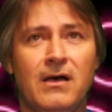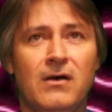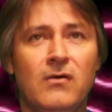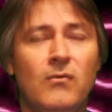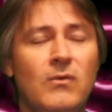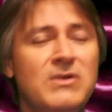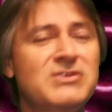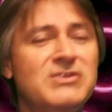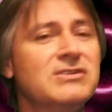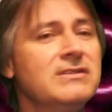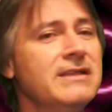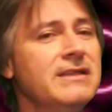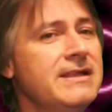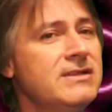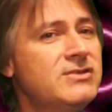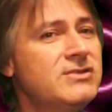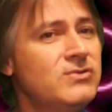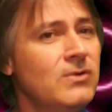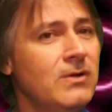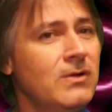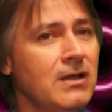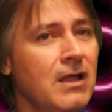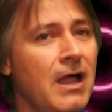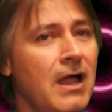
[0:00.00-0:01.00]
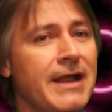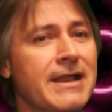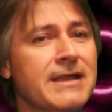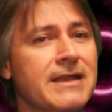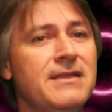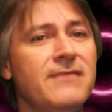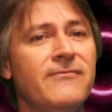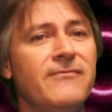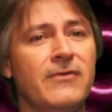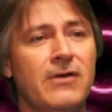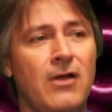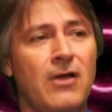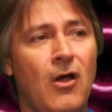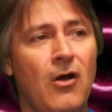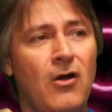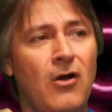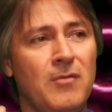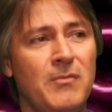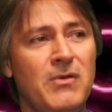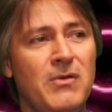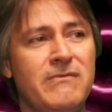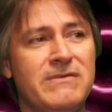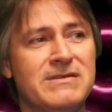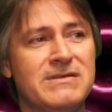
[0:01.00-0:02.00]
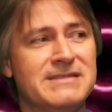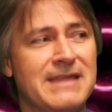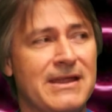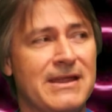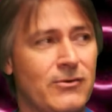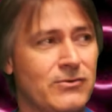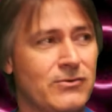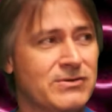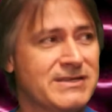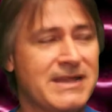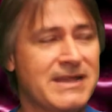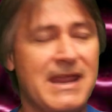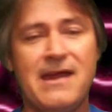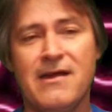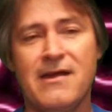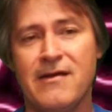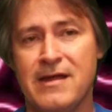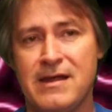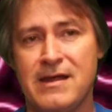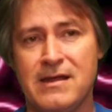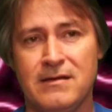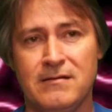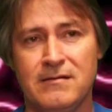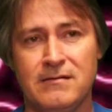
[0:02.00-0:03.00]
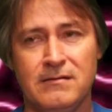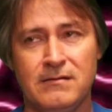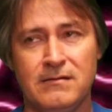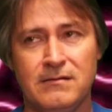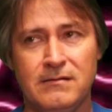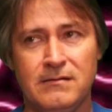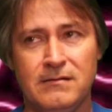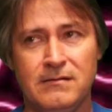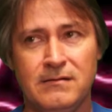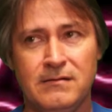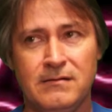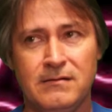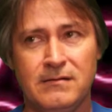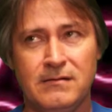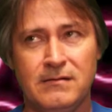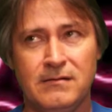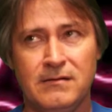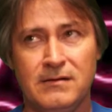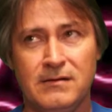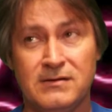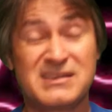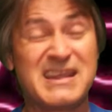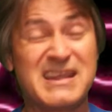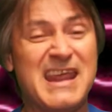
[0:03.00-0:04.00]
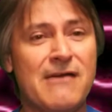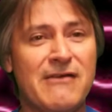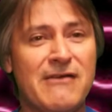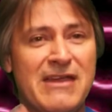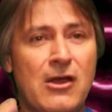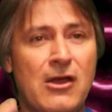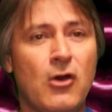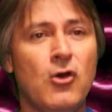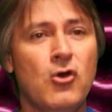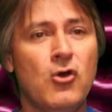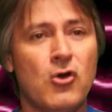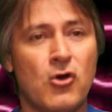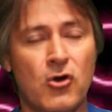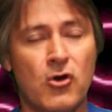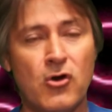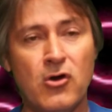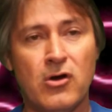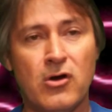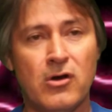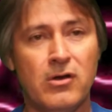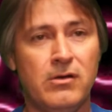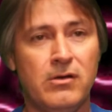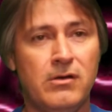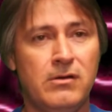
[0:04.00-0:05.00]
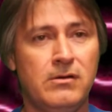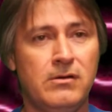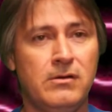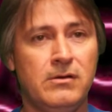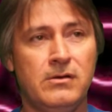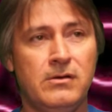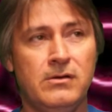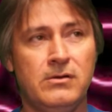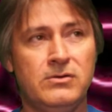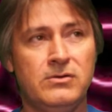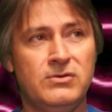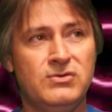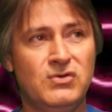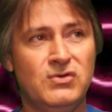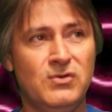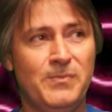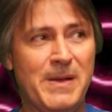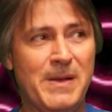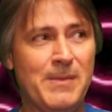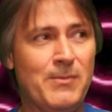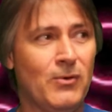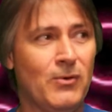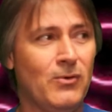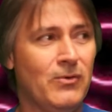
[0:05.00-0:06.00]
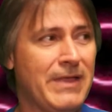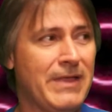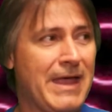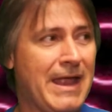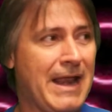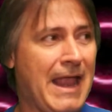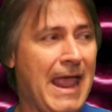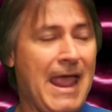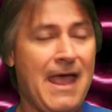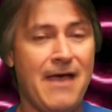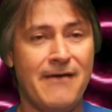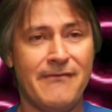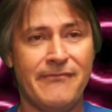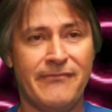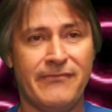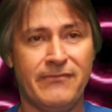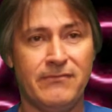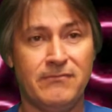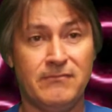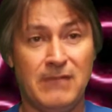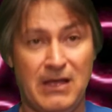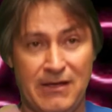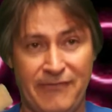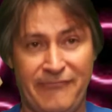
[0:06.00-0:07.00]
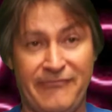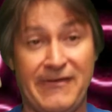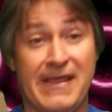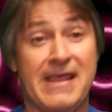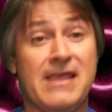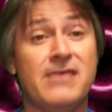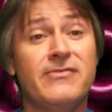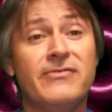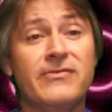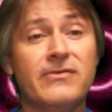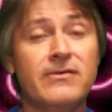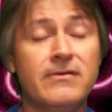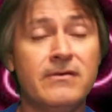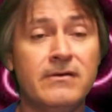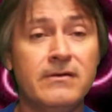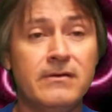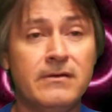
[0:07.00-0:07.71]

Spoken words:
which leads to a lot of different horror movies that are scary scarier to people that have a faith